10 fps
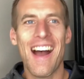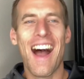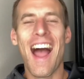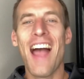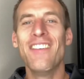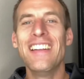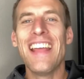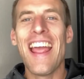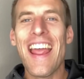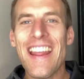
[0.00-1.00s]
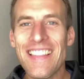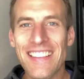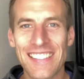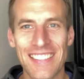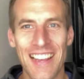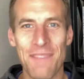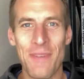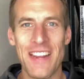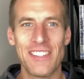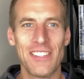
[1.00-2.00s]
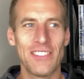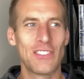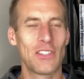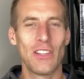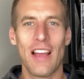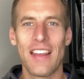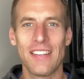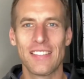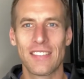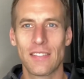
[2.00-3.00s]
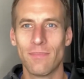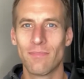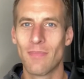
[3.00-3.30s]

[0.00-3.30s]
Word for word: I have an endless line of patients, clients,